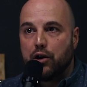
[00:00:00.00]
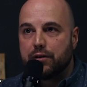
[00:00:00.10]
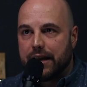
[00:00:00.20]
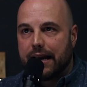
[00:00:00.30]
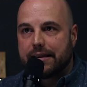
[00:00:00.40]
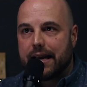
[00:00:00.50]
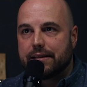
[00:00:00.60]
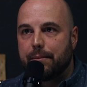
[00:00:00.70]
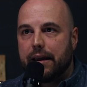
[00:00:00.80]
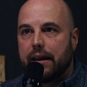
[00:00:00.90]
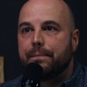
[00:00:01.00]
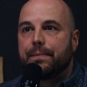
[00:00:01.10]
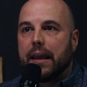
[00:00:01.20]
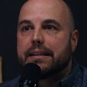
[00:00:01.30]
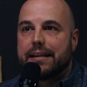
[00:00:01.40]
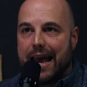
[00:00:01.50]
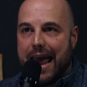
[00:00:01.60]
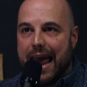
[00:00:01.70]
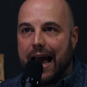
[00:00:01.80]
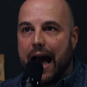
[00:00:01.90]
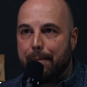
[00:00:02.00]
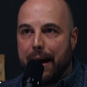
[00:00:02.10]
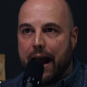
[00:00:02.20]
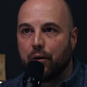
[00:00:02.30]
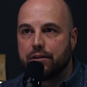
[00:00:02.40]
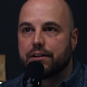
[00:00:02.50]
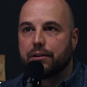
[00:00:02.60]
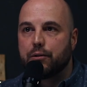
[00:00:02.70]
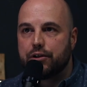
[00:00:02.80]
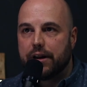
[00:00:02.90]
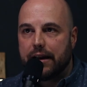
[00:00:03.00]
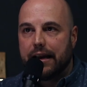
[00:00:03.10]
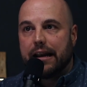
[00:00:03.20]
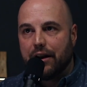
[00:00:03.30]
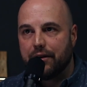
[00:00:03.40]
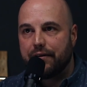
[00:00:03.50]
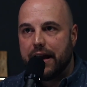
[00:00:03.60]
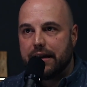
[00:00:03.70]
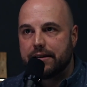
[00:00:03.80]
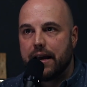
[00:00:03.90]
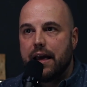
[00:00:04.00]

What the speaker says: using Accessiby, it's an AI-powered solution and interface